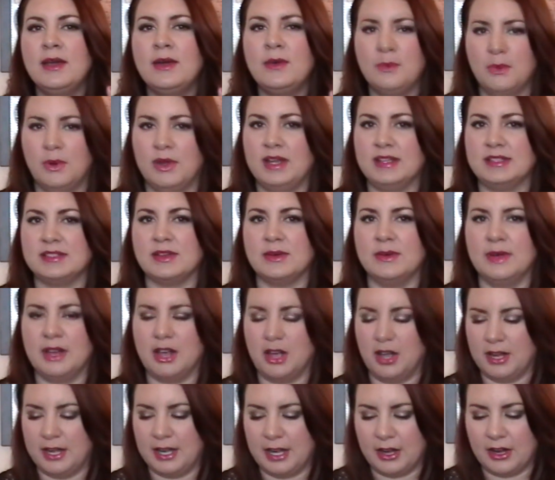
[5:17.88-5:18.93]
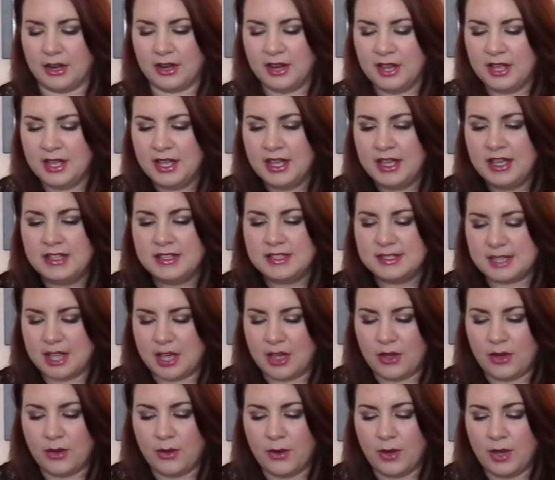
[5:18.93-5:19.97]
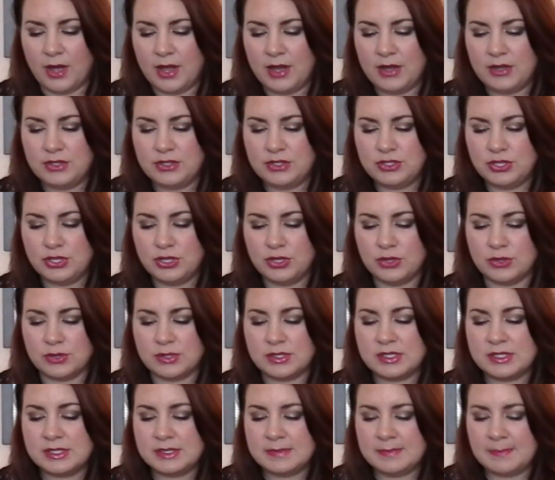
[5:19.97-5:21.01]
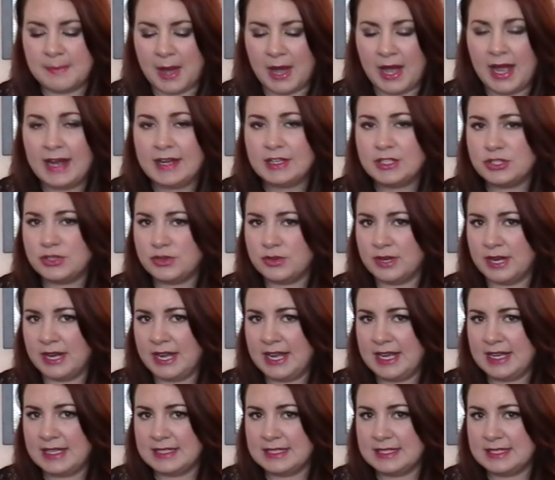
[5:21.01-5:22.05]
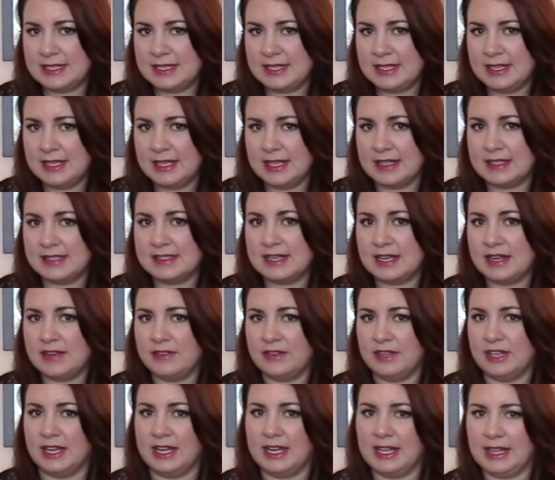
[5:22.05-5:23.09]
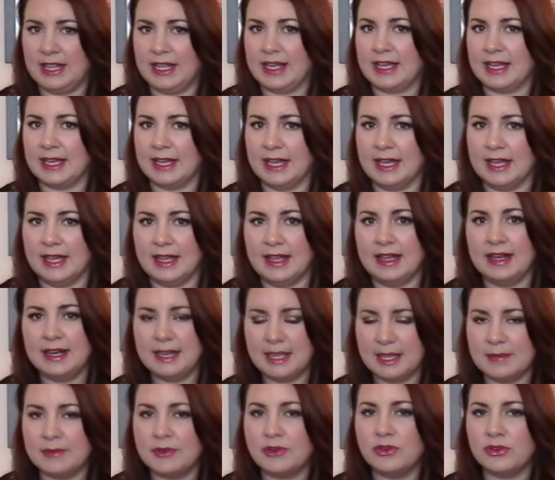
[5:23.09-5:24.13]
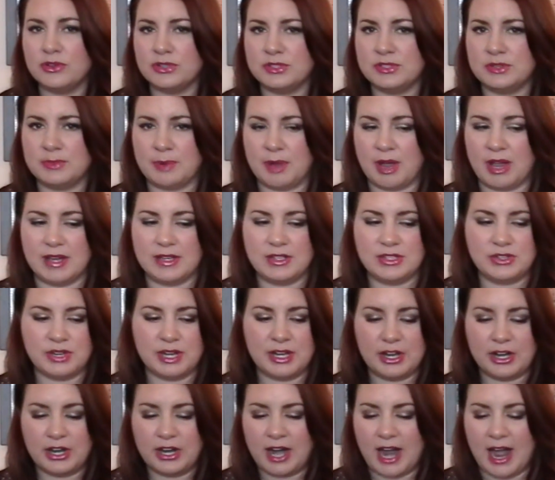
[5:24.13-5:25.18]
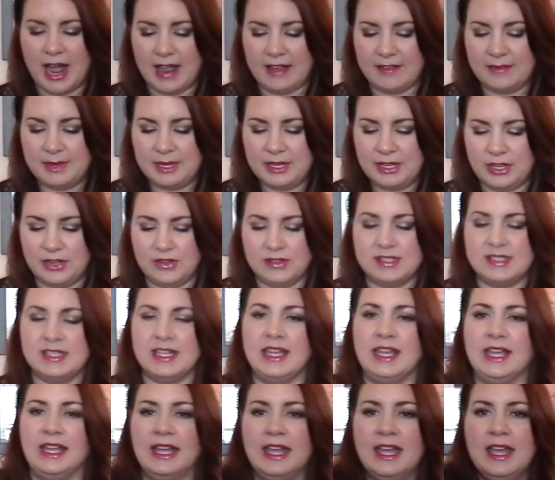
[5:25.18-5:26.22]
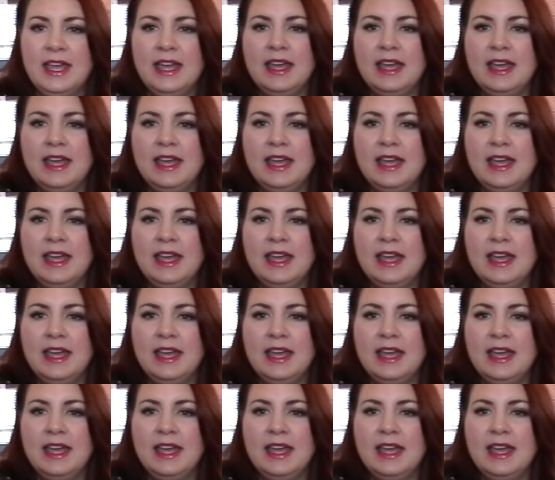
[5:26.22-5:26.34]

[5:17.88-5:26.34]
what is going on here. So to spot treat, instead of getting like a chemical spot treater, I've been using